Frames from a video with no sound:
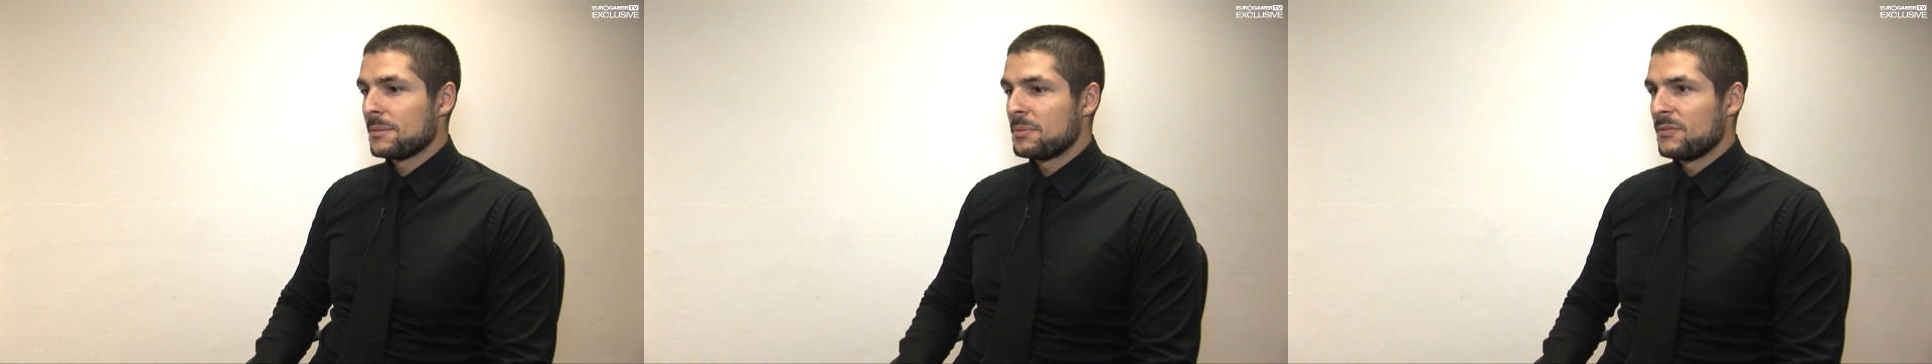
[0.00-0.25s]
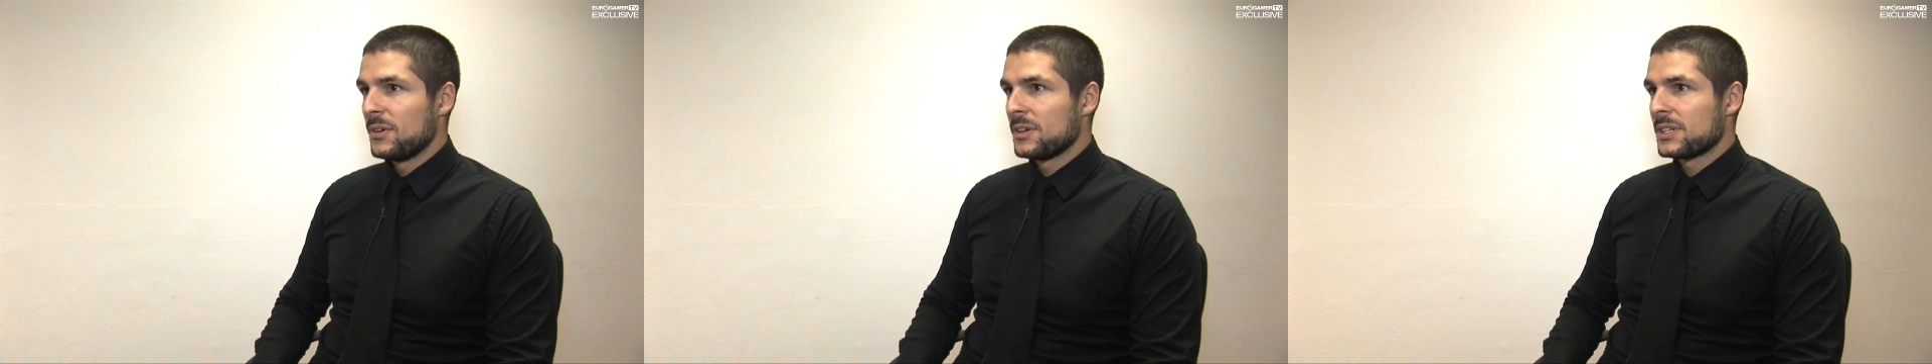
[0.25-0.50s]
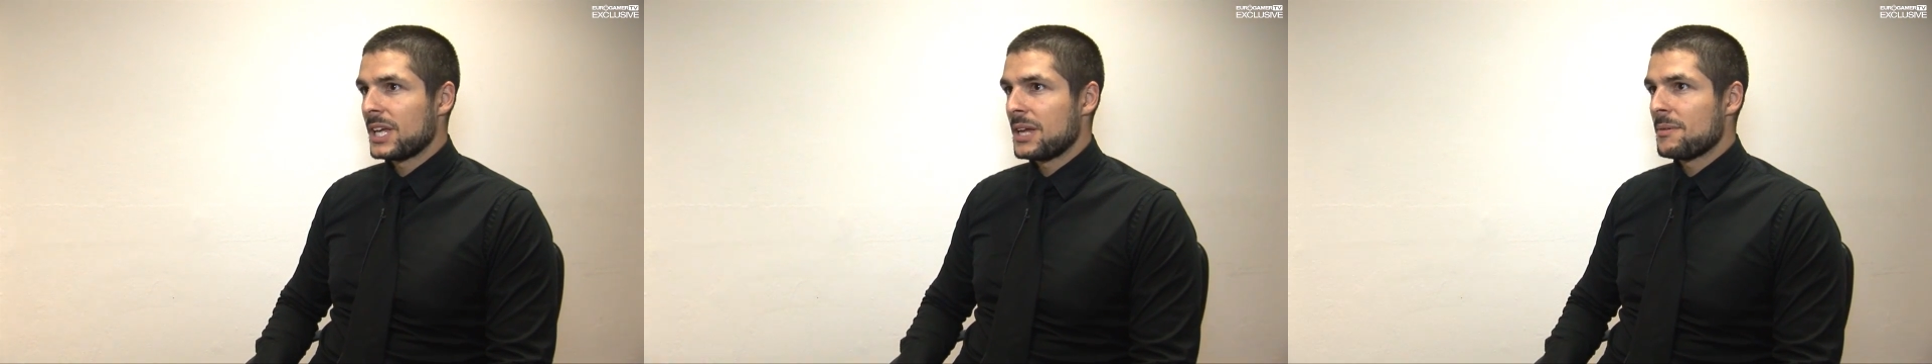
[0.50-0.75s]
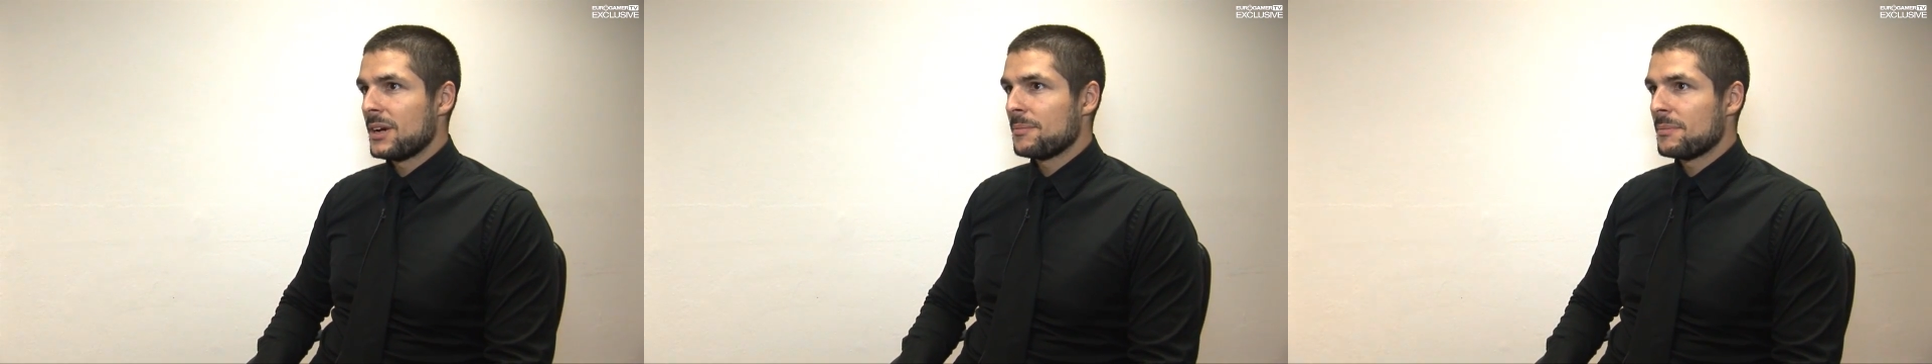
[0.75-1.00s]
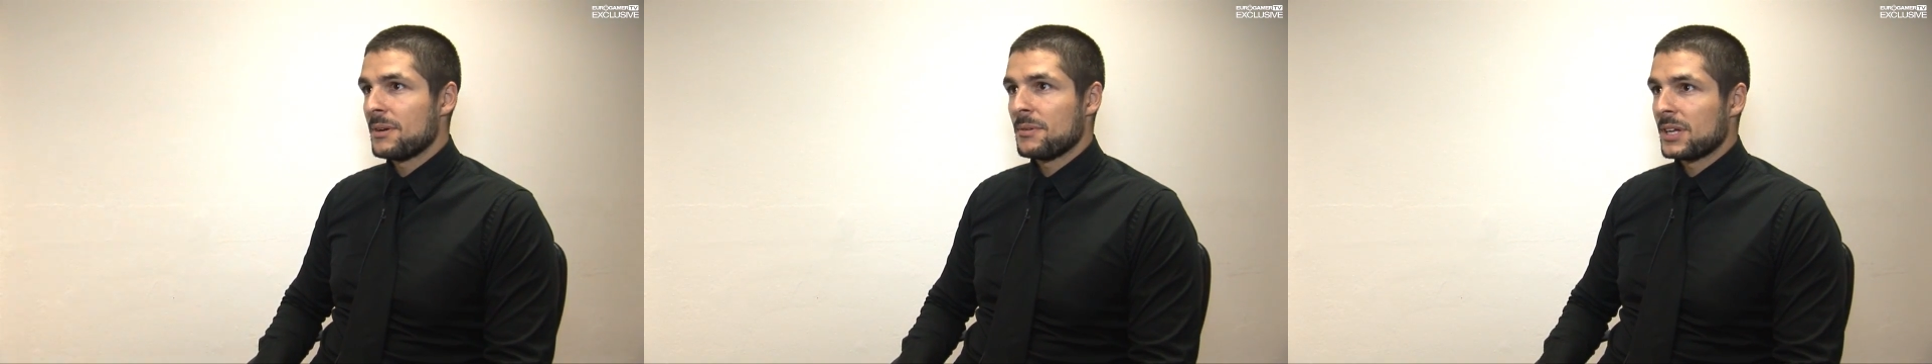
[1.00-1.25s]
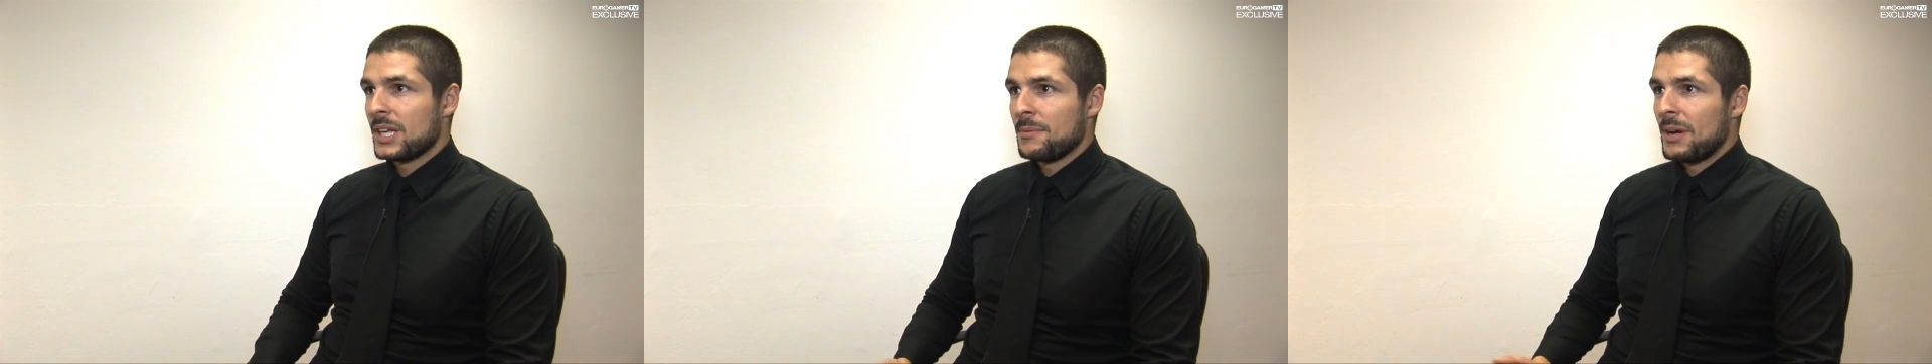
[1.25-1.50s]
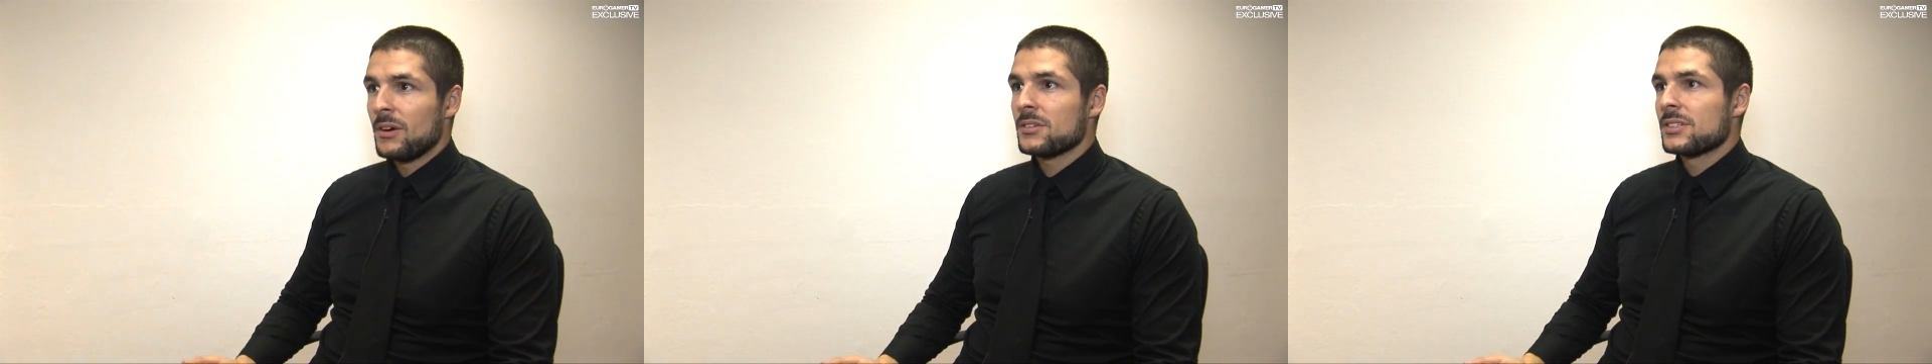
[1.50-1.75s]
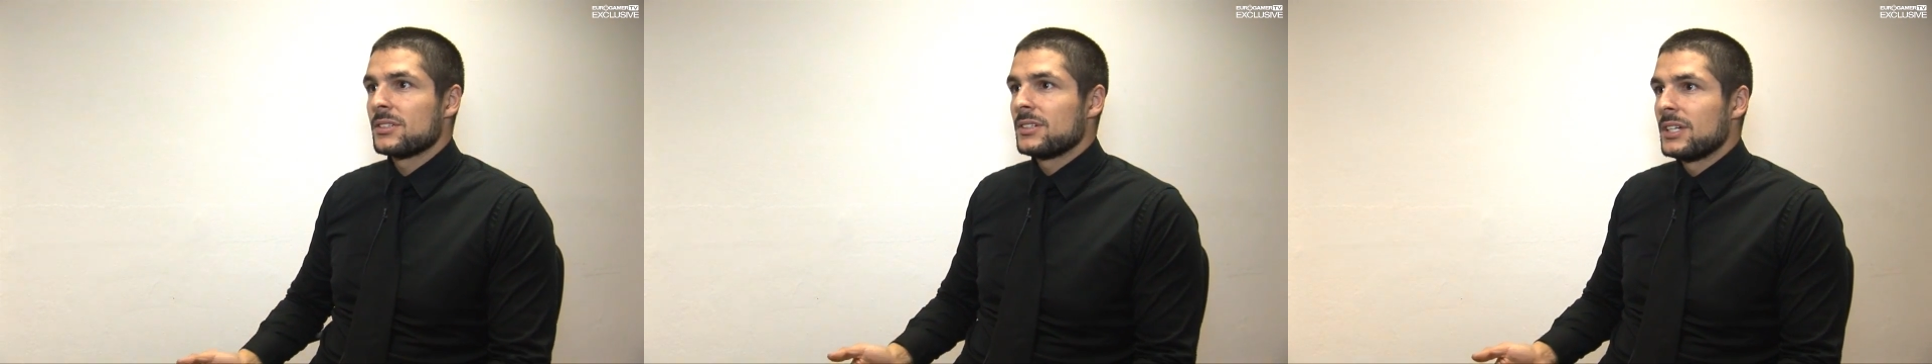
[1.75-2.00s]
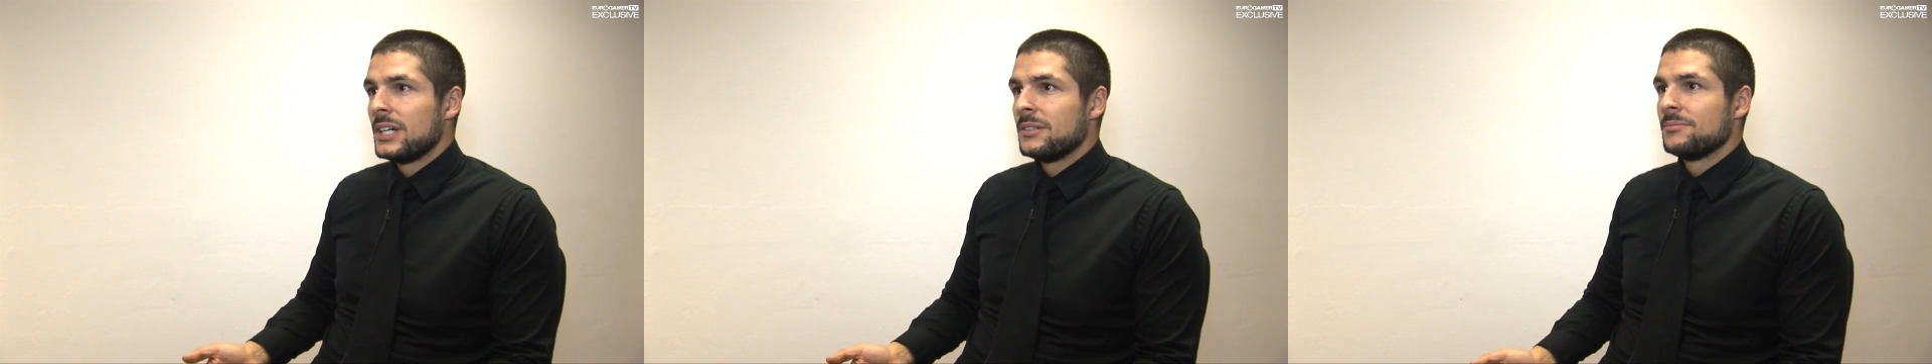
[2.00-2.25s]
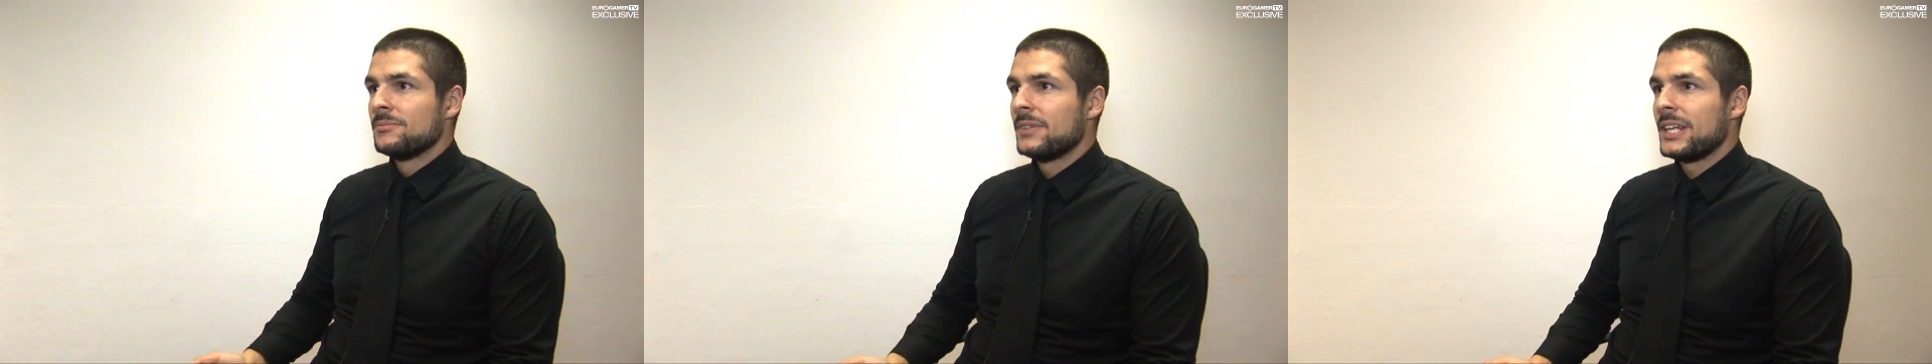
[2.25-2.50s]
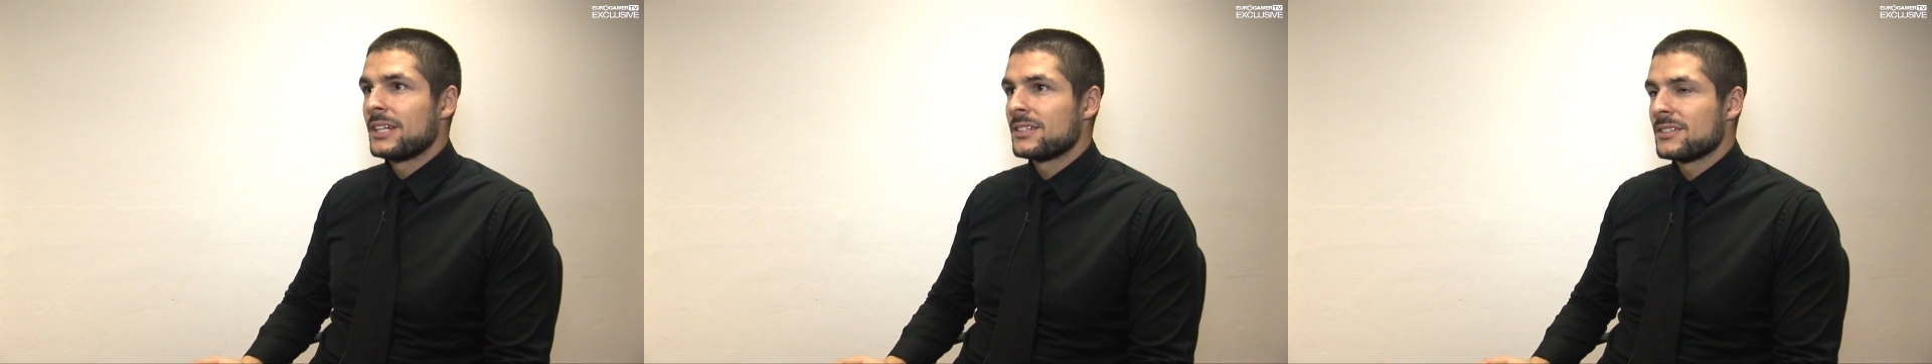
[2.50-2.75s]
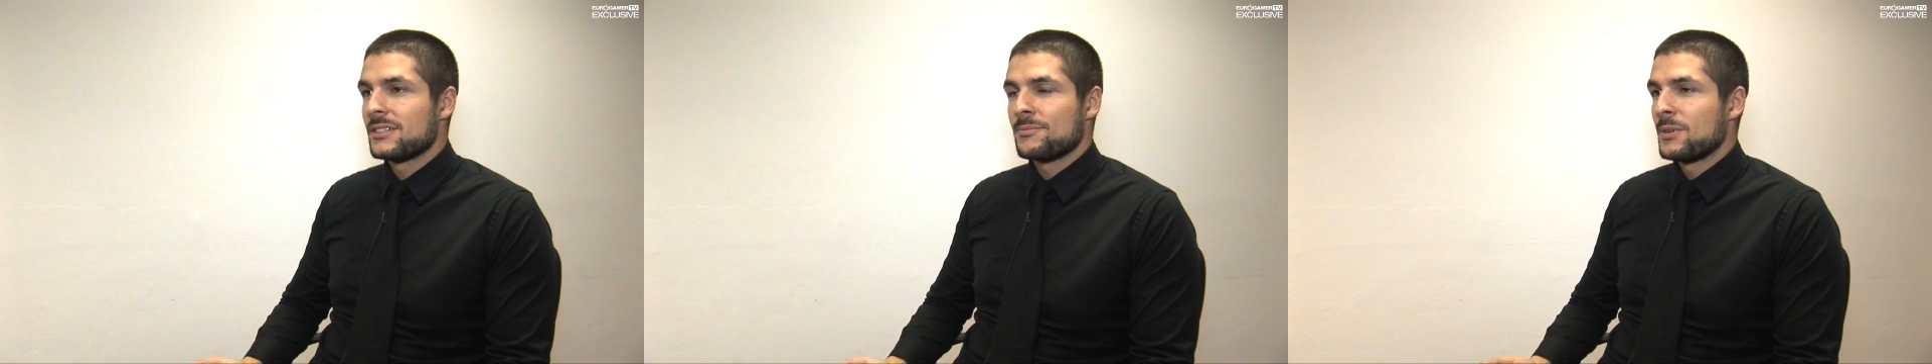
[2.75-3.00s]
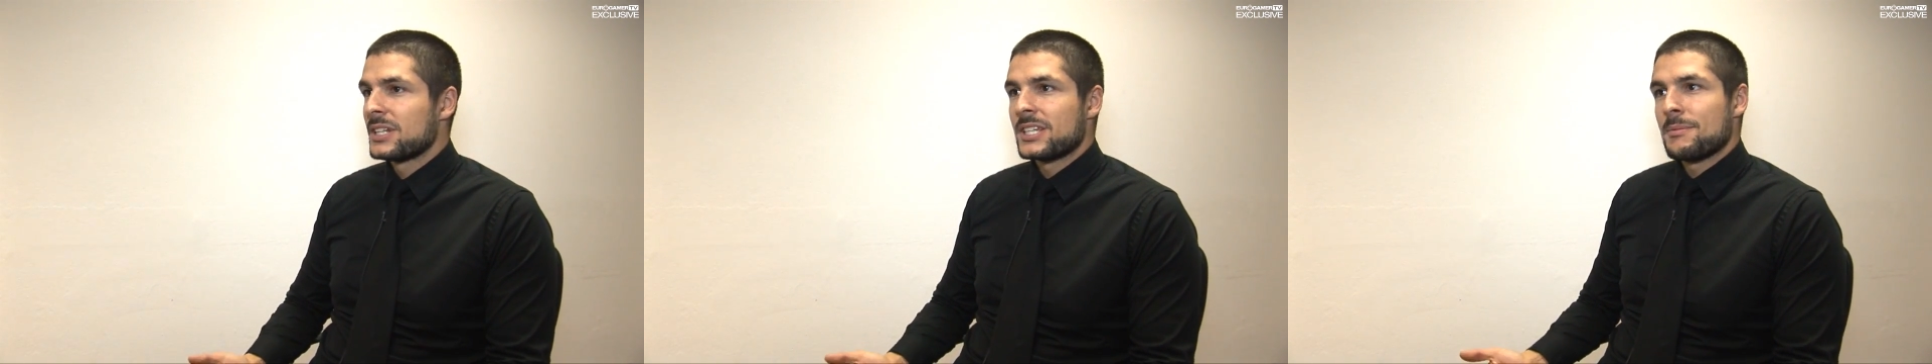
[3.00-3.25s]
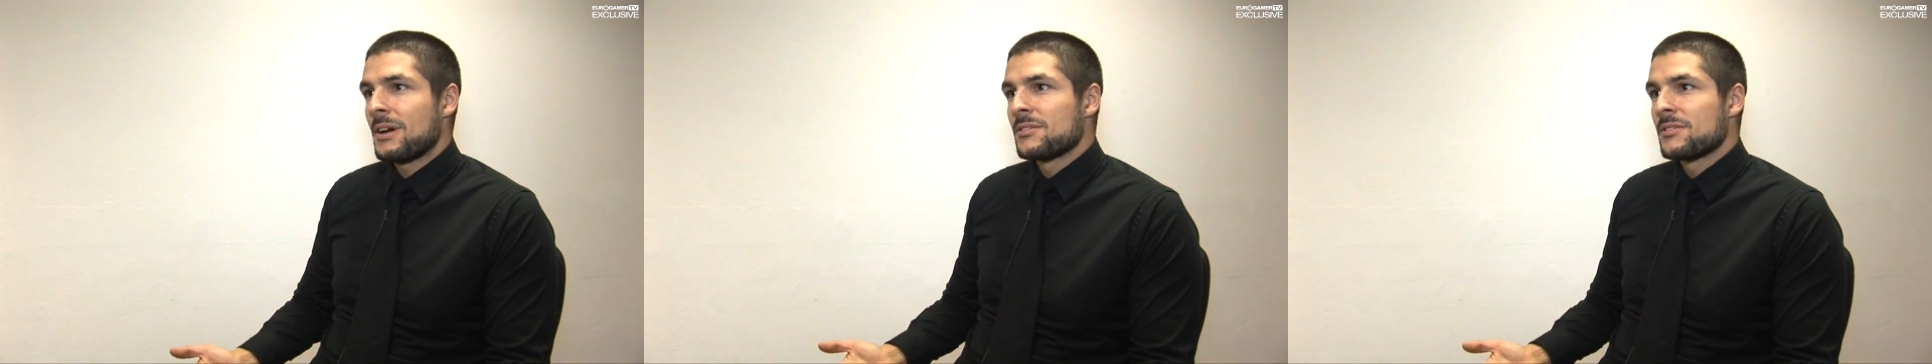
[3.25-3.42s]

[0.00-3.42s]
it before it came out, and when it came out,